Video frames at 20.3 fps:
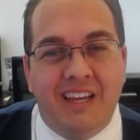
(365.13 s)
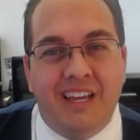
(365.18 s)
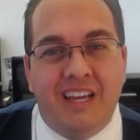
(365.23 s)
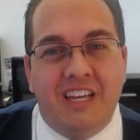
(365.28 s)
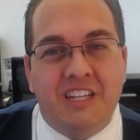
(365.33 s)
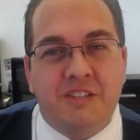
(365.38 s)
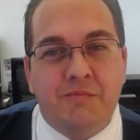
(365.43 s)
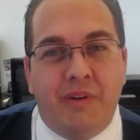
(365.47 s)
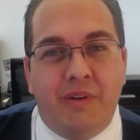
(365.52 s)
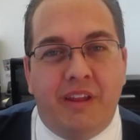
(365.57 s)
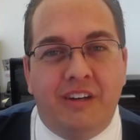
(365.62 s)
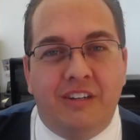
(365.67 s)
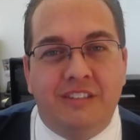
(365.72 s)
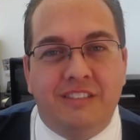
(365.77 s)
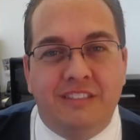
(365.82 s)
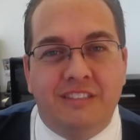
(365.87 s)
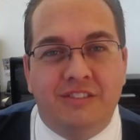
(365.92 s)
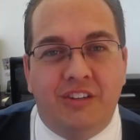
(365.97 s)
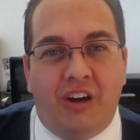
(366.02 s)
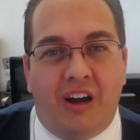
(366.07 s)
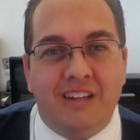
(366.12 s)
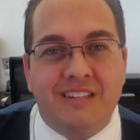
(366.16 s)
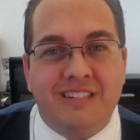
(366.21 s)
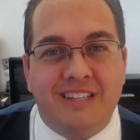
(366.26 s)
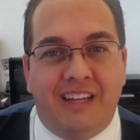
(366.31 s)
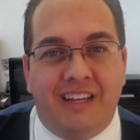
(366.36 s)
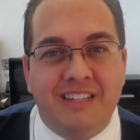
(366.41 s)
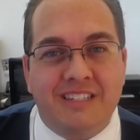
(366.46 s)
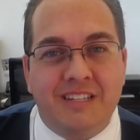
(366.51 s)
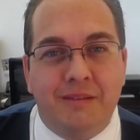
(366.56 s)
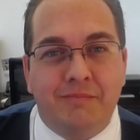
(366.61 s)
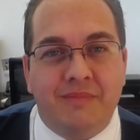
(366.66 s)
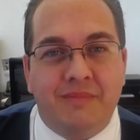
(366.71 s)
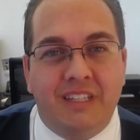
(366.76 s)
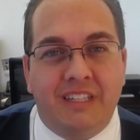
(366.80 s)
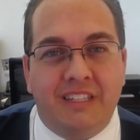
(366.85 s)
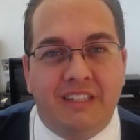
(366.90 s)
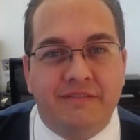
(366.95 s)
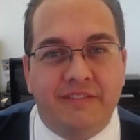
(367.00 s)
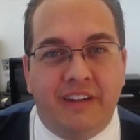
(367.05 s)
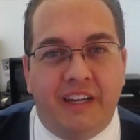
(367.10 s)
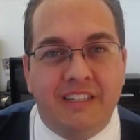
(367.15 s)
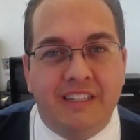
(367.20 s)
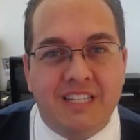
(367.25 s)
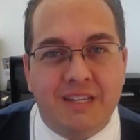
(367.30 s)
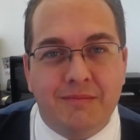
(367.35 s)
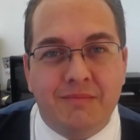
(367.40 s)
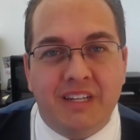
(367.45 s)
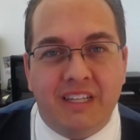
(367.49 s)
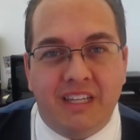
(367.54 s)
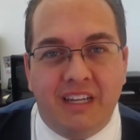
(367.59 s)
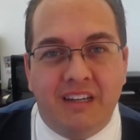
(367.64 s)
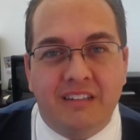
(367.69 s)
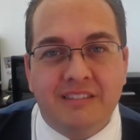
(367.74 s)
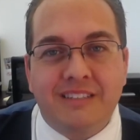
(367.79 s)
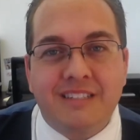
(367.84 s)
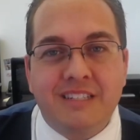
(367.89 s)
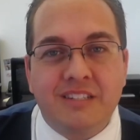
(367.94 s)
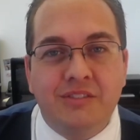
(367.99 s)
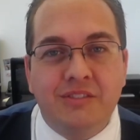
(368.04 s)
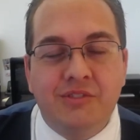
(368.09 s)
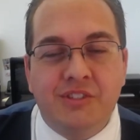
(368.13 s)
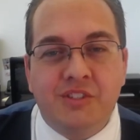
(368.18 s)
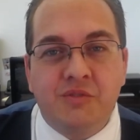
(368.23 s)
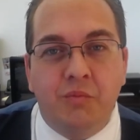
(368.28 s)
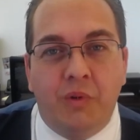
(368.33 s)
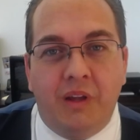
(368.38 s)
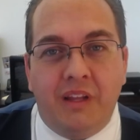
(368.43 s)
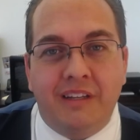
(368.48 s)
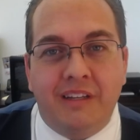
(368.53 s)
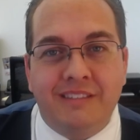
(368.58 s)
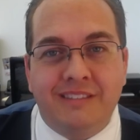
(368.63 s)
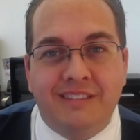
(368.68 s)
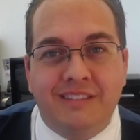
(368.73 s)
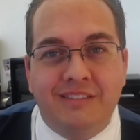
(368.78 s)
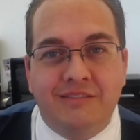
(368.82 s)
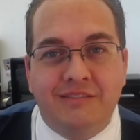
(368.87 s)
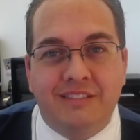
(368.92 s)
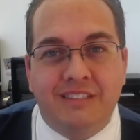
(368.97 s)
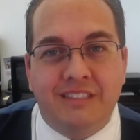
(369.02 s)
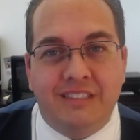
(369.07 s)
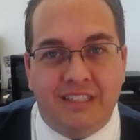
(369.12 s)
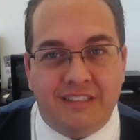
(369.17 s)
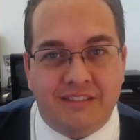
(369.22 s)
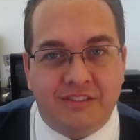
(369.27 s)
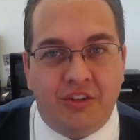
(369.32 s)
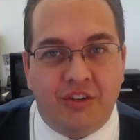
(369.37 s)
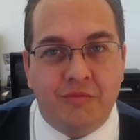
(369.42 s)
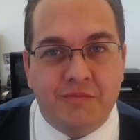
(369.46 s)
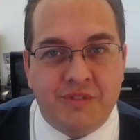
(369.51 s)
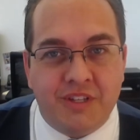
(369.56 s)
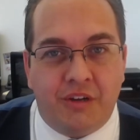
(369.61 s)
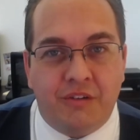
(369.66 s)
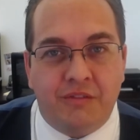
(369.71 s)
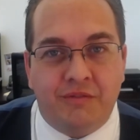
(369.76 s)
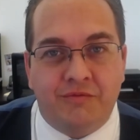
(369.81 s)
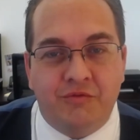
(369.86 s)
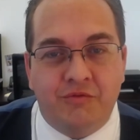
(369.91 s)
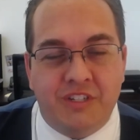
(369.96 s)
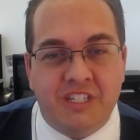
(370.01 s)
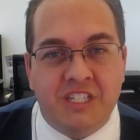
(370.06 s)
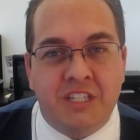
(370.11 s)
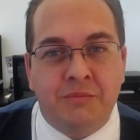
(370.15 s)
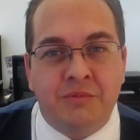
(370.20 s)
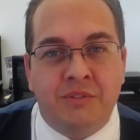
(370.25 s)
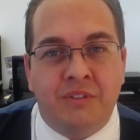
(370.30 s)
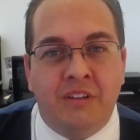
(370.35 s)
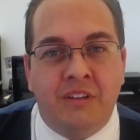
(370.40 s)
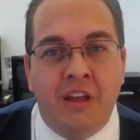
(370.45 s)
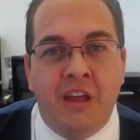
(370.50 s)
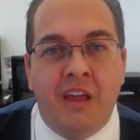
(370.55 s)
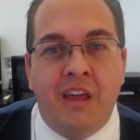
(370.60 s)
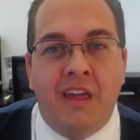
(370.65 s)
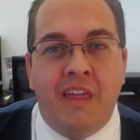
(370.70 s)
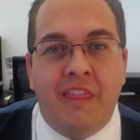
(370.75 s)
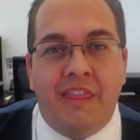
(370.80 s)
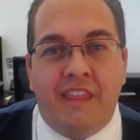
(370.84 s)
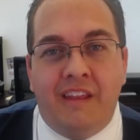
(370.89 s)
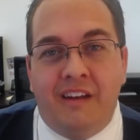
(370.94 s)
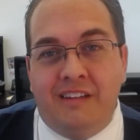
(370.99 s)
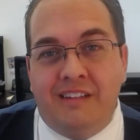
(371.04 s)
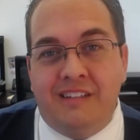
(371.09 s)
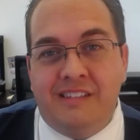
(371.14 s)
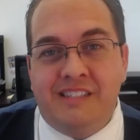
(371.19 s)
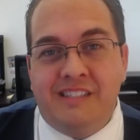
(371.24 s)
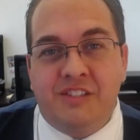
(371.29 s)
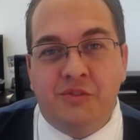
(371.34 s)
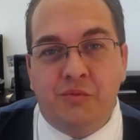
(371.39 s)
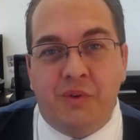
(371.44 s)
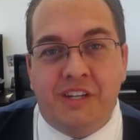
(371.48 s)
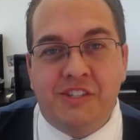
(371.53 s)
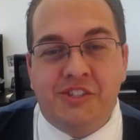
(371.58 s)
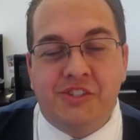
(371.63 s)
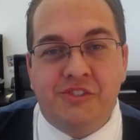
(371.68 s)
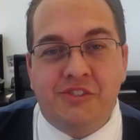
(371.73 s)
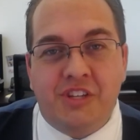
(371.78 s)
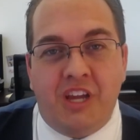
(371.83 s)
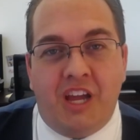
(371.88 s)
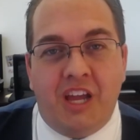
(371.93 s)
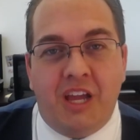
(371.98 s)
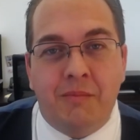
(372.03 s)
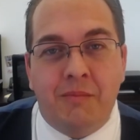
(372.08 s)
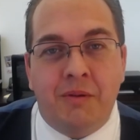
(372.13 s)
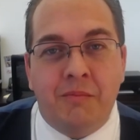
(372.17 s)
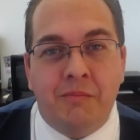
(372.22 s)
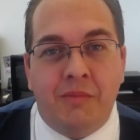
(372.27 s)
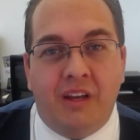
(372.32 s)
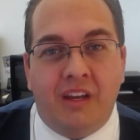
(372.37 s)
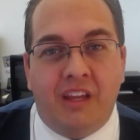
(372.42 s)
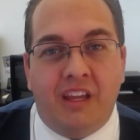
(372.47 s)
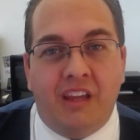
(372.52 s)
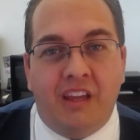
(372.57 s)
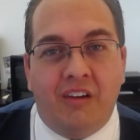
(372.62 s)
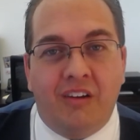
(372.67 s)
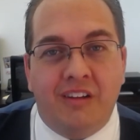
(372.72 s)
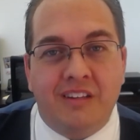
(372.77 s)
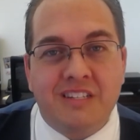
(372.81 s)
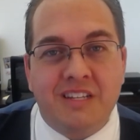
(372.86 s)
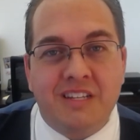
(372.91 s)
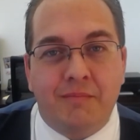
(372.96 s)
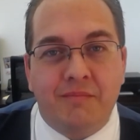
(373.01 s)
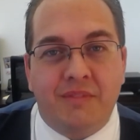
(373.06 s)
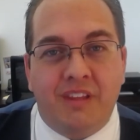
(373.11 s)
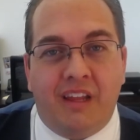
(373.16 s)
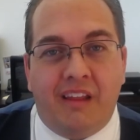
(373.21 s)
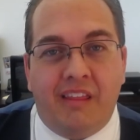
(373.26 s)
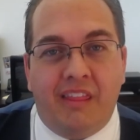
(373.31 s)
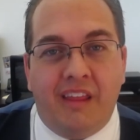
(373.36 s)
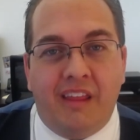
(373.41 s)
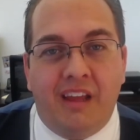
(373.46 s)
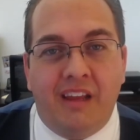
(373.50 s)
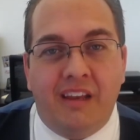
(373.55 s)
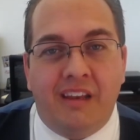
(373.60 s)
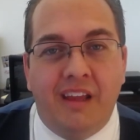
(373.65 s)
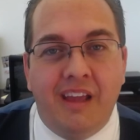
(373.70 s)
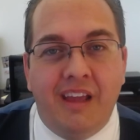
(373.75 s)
It's better to not sign something and find somebody else who is willing to get terms that are reasonable than it is to waste your time and money on something that